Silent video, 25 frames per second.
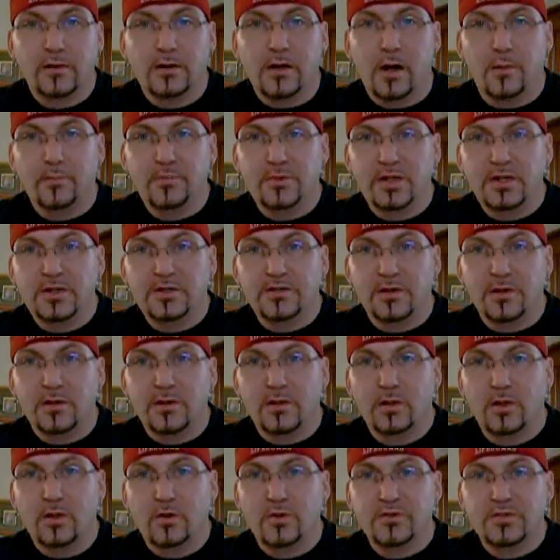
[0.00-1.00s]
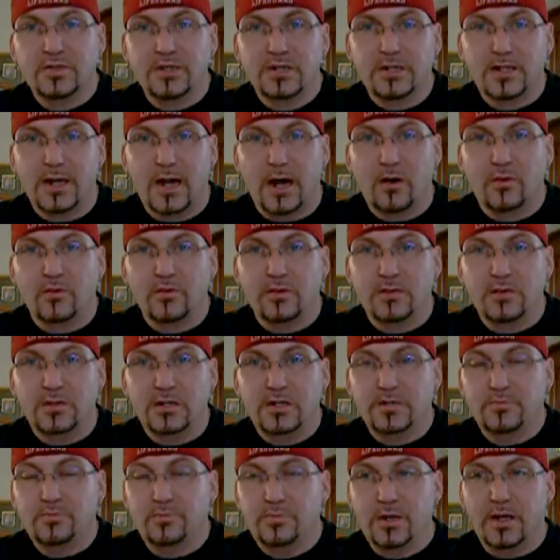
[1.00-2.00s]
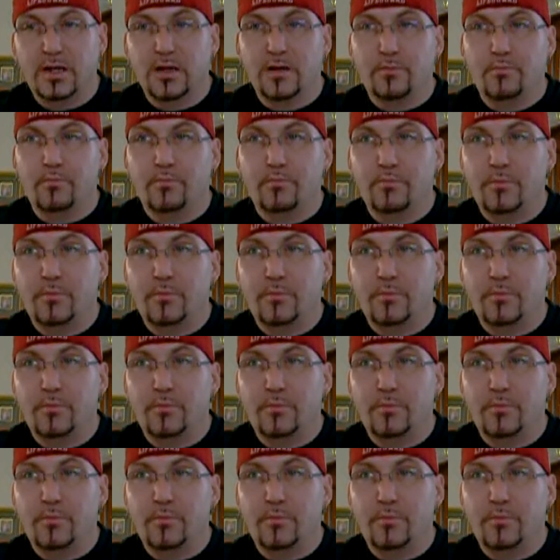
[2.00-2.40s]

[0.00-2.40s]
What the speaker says: Companies are closing down, and these big